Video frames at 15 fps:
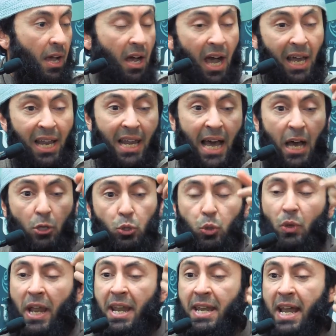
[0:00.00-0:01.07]

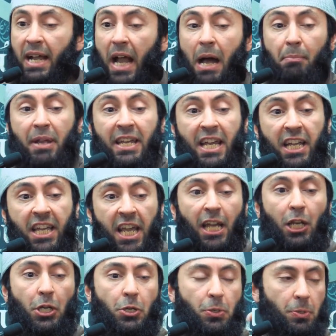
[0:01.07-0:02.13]
I'm going to
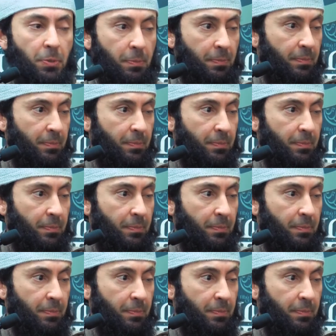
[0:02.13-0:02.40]
kill you.